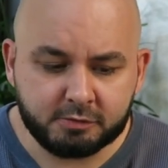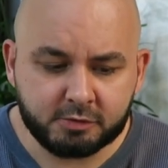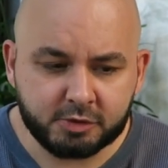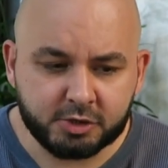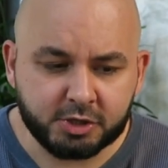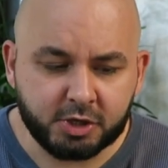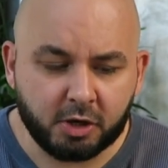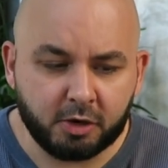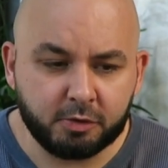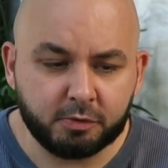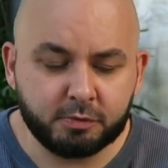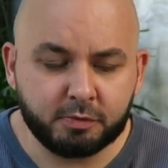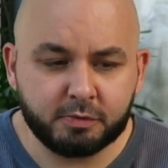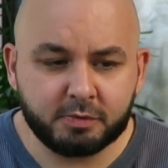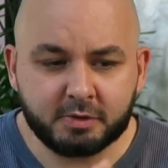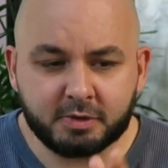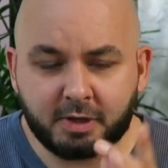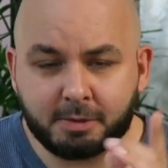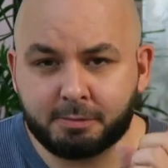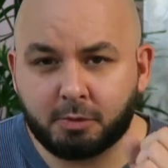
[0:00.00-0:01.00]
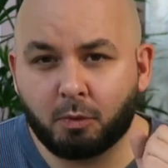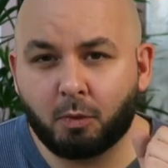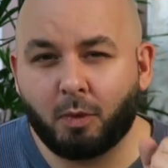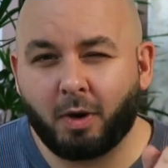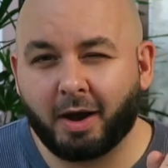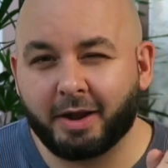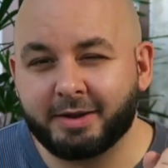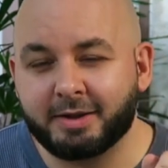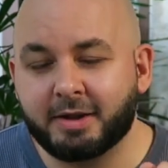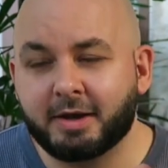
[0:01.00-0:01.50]
So number
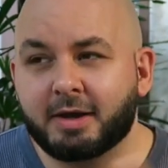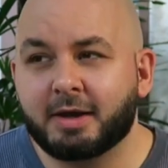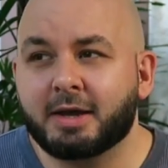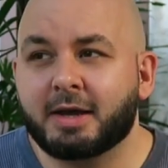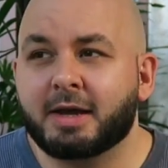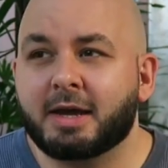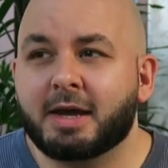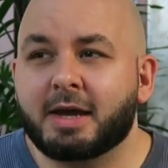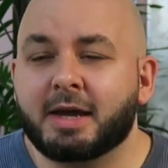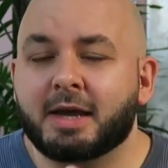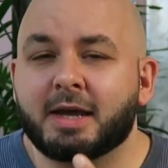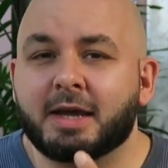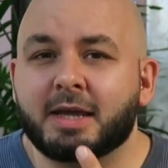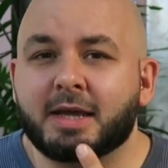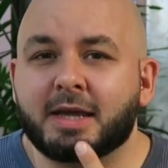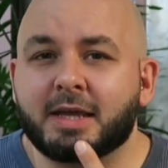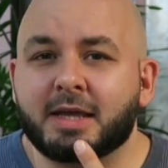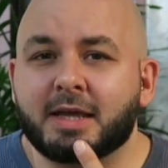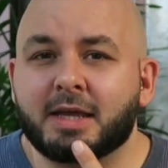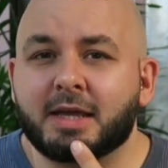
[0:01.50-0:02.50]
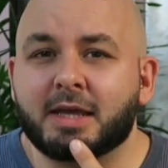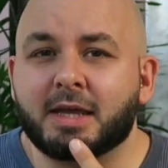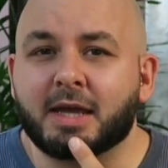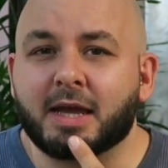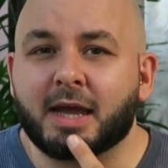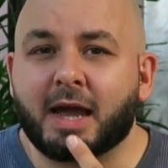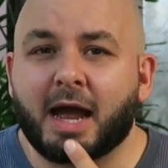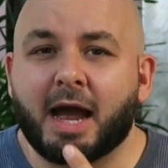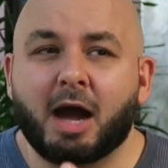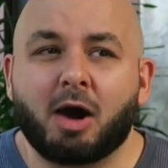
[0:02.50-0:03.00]
one,
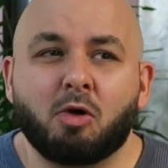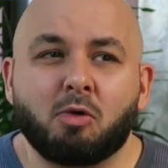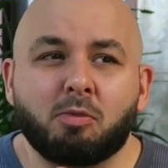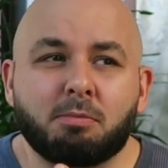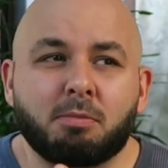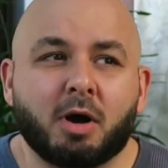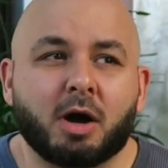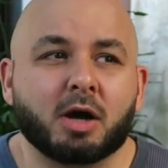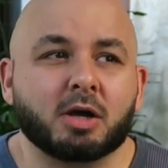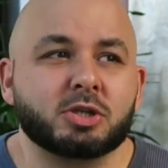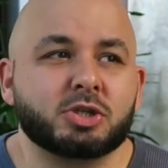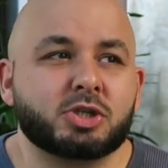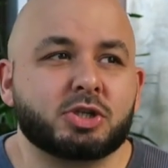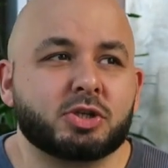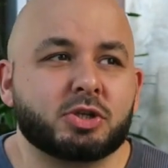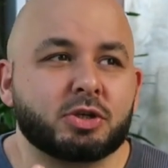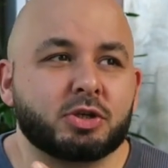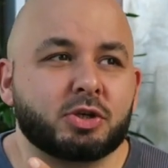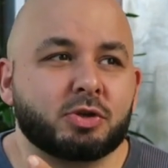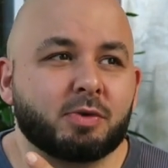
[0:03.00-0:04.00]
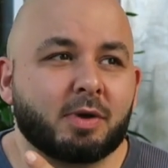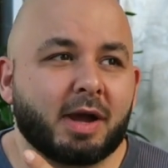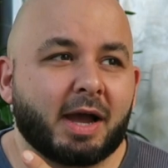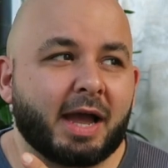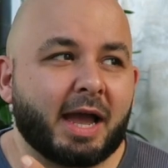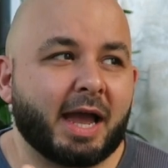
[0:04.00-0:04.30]
how much do you